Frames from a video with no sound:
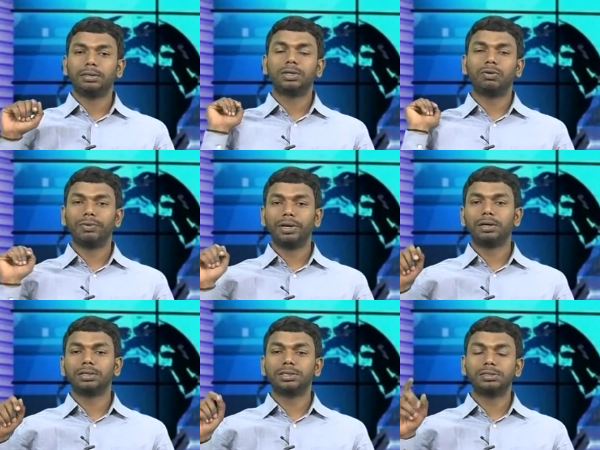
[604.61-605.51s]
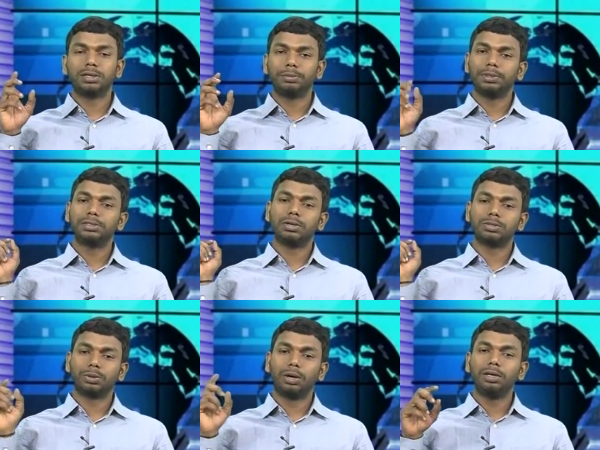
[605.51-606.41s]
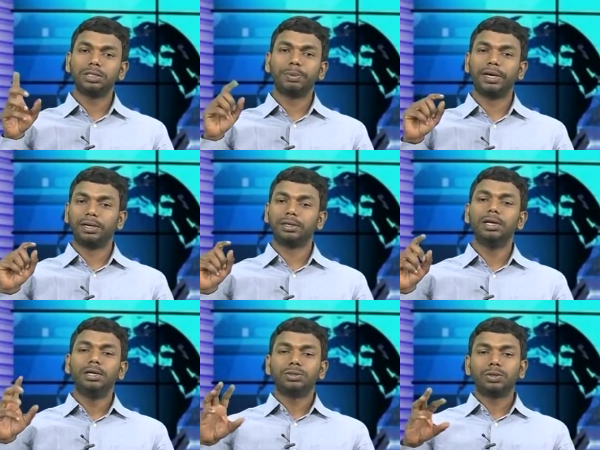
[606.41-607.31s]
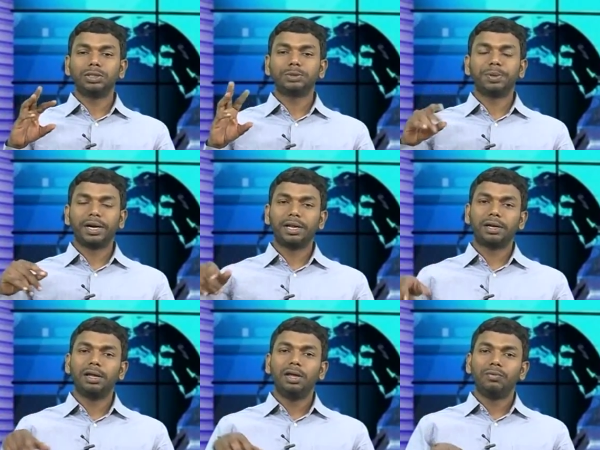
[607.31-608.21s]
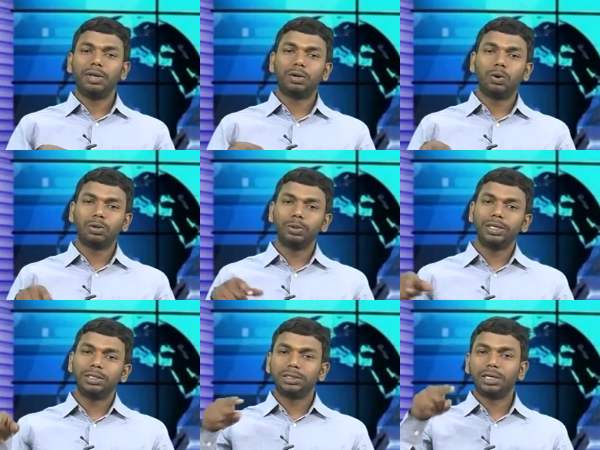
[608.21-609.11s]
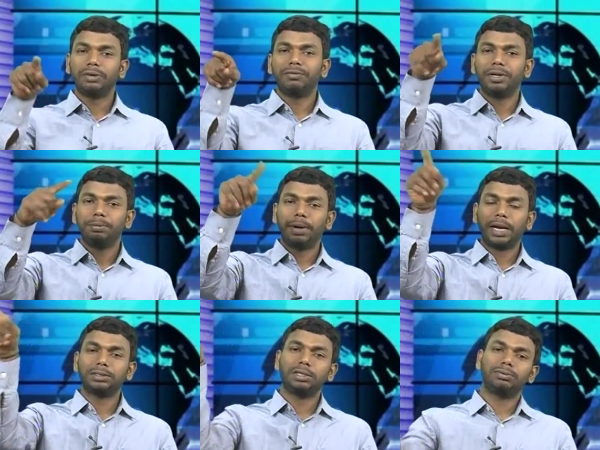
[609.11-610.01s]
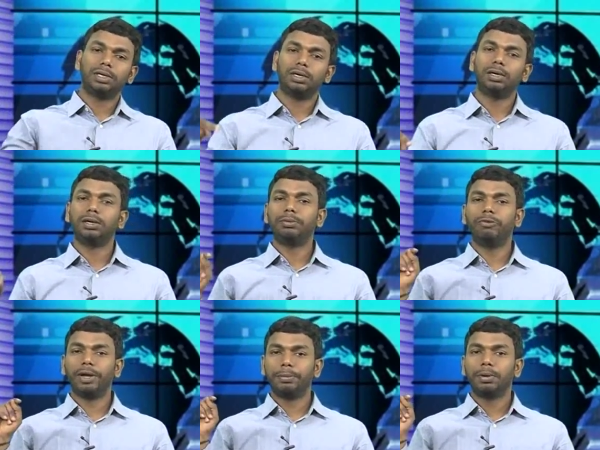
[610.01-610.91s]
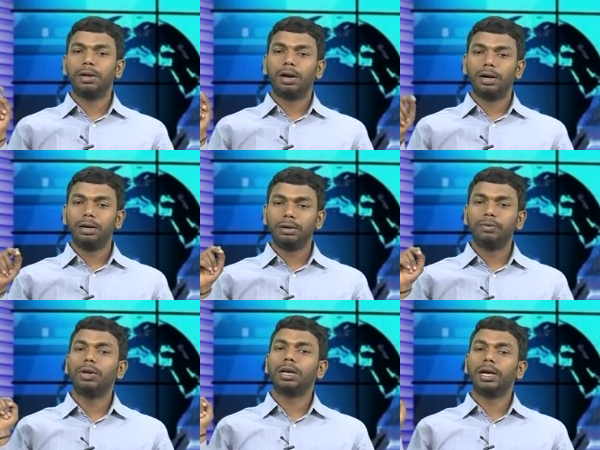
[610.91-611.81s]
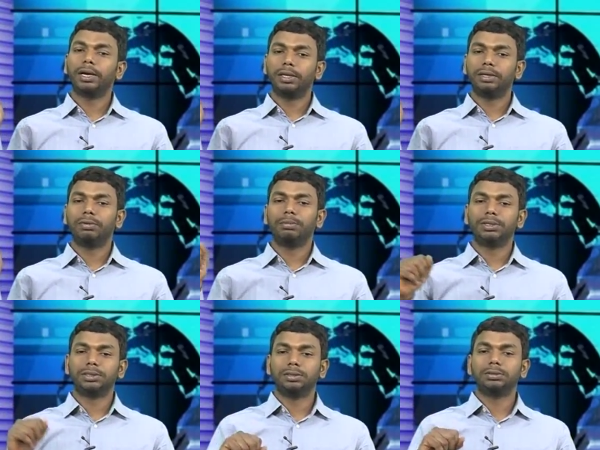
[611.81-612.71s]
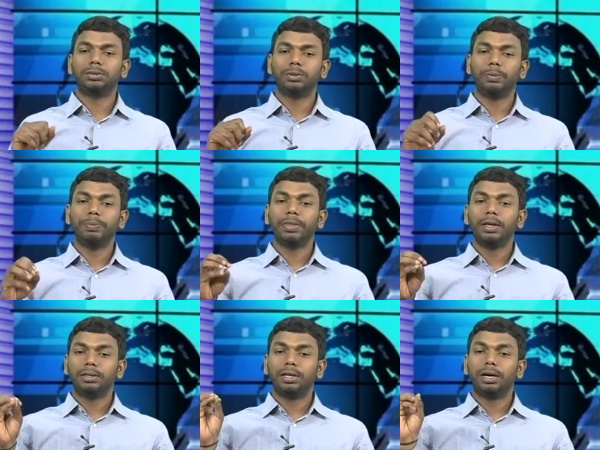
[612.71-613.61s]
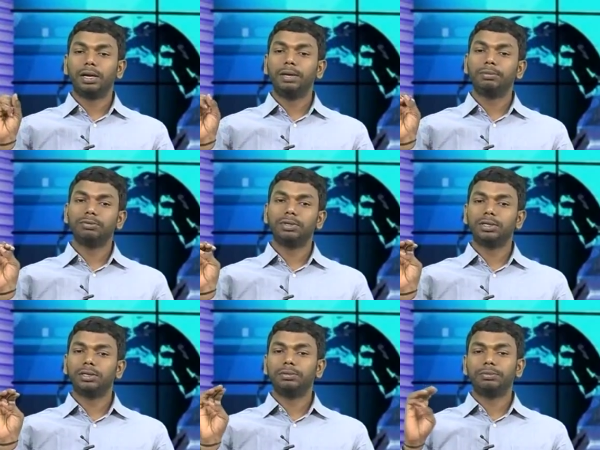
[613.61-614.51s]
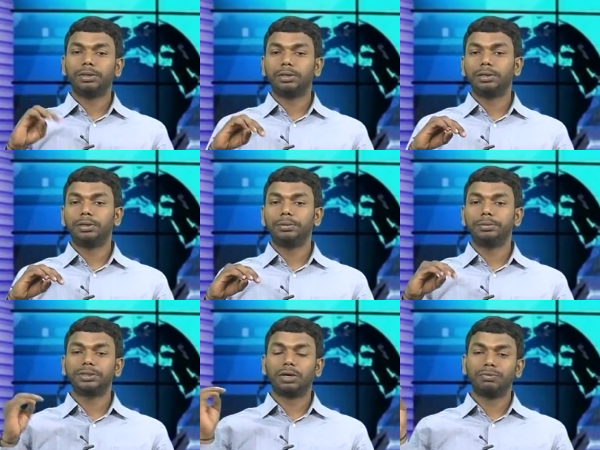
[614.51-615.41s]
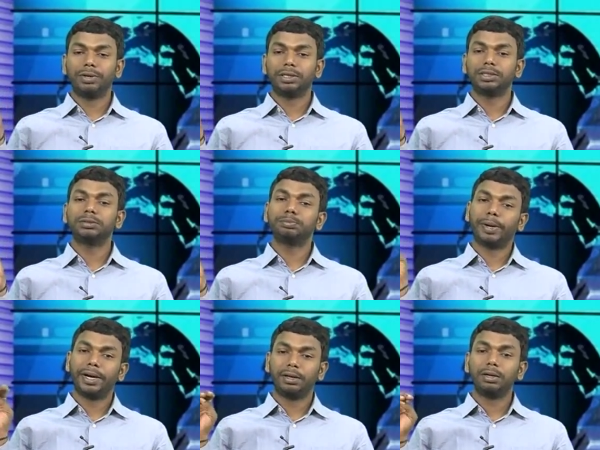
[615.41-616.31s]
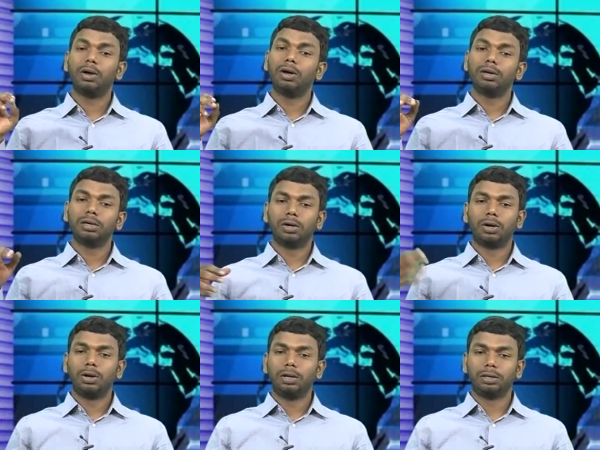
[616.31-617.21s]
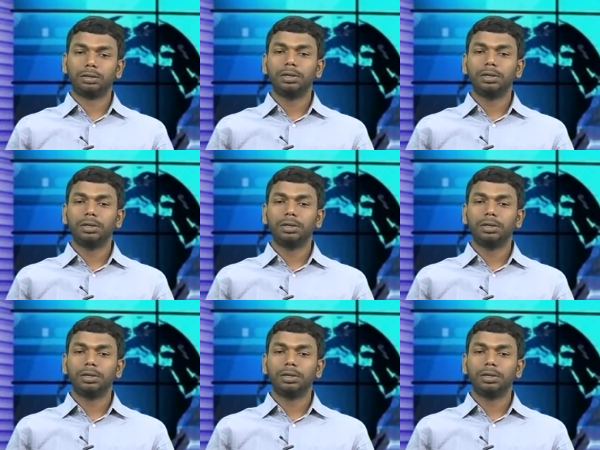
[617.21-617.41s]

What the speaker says: Software or the system is also called spider. So this spider will go to each and every branch of the web and will get the information. So the name of the software is spider or crawler.